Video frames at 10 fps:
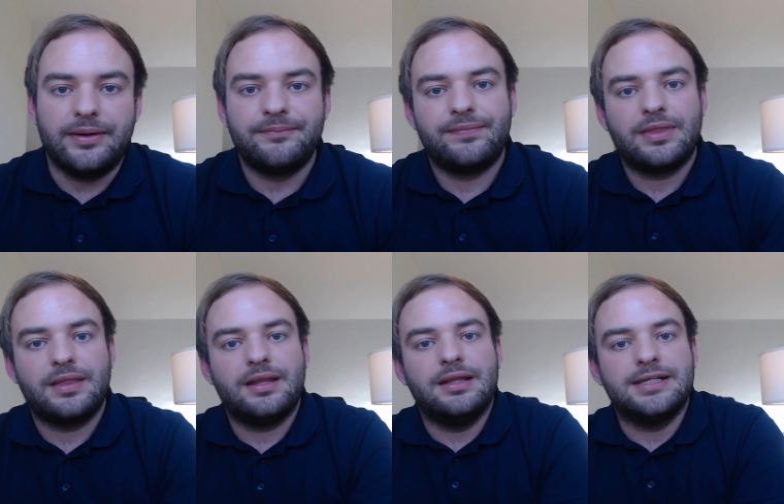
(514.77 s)
Anyway,
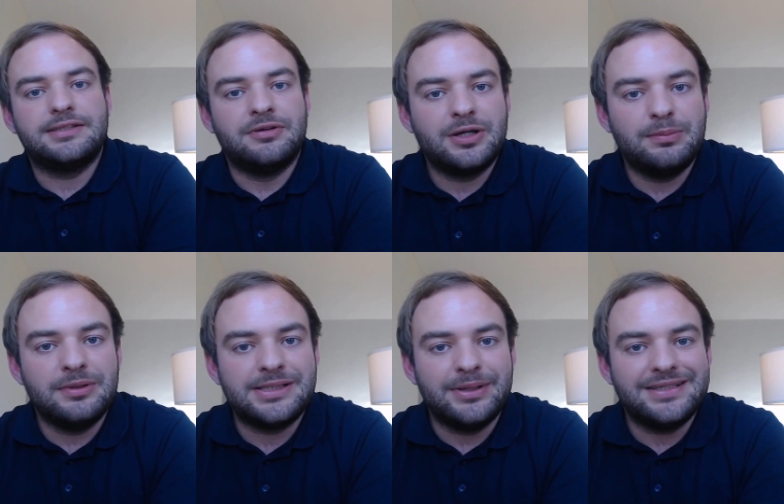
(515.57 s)
let's run
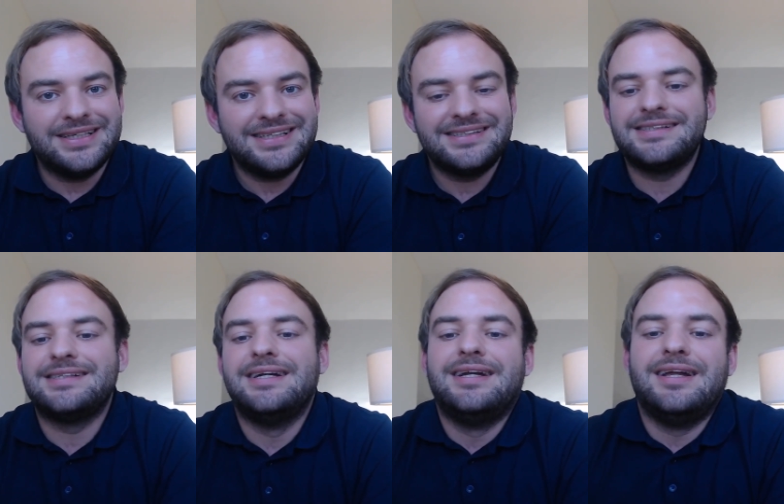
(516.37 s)
a couple of speed
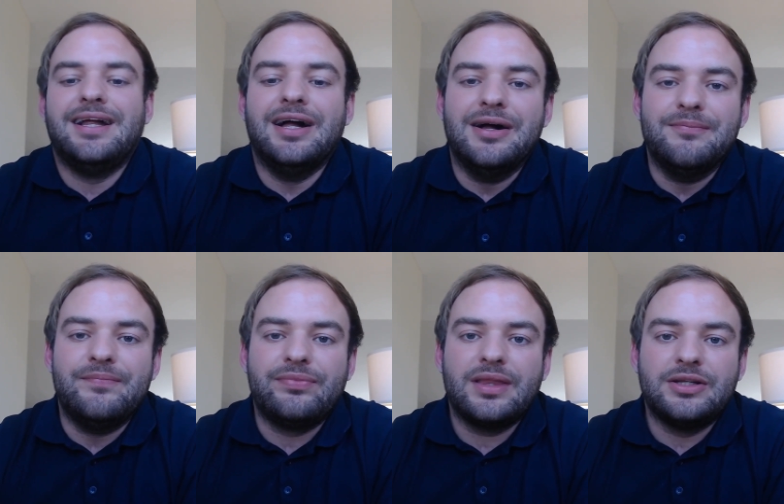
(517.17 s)
tests.
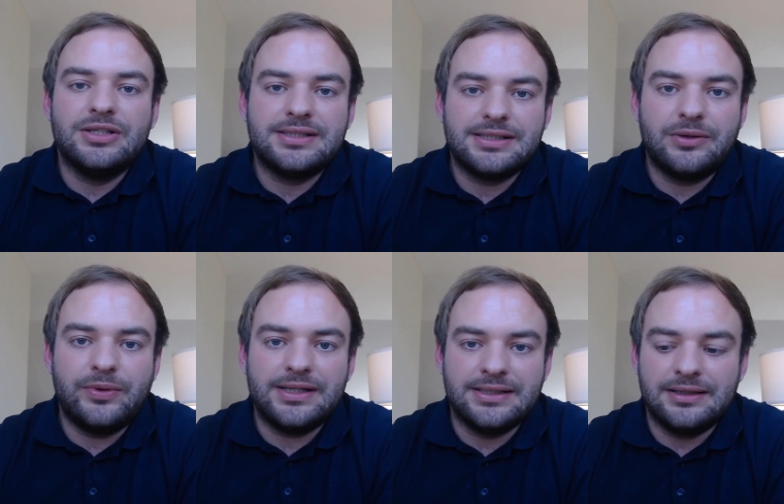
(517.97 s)
Just
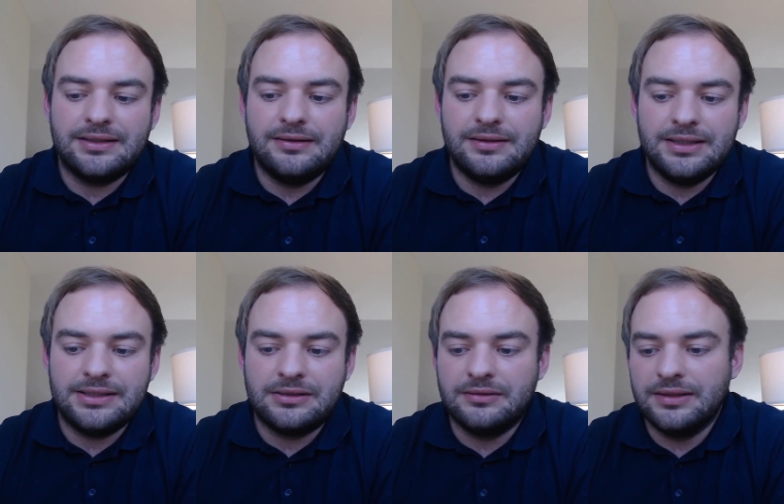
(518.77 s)
as a quick side
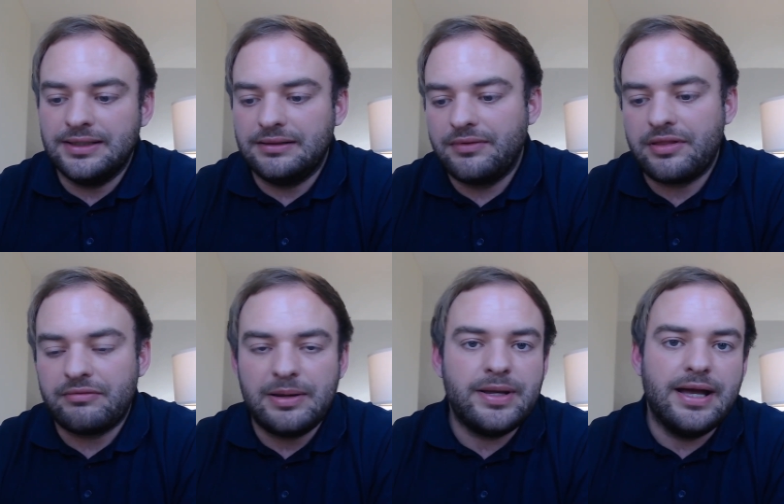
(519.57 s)
note, it's currently
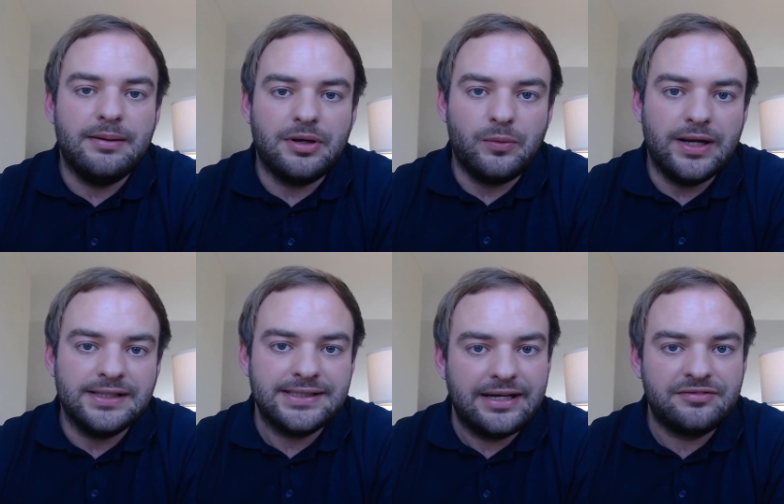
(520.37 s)
3 p.m. on
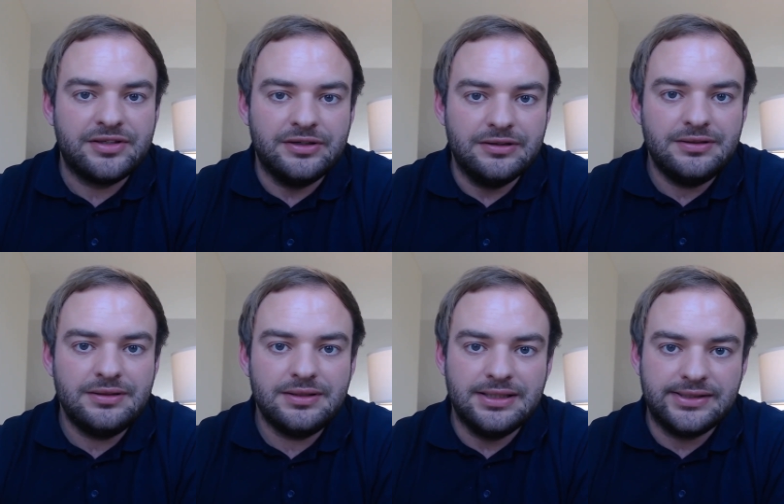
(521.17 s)
a Wednesday
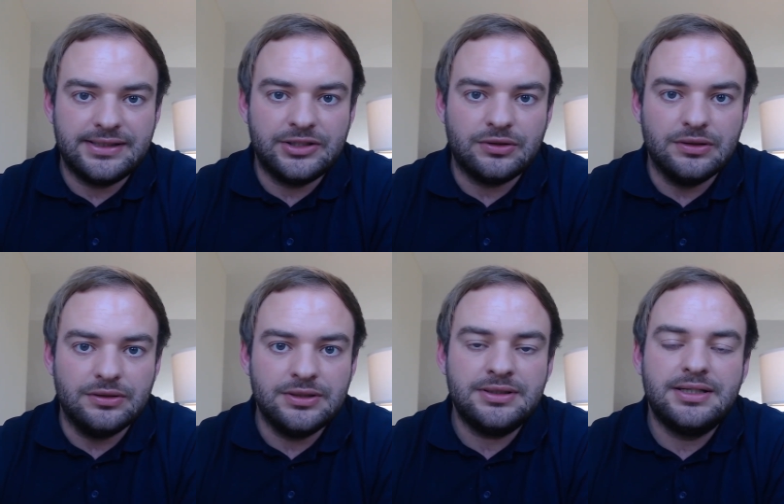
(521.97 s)
afternoon in
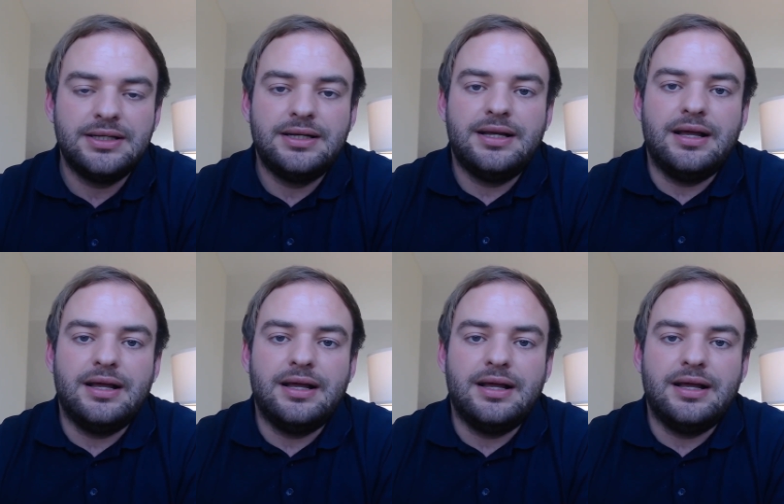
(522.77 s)
central London.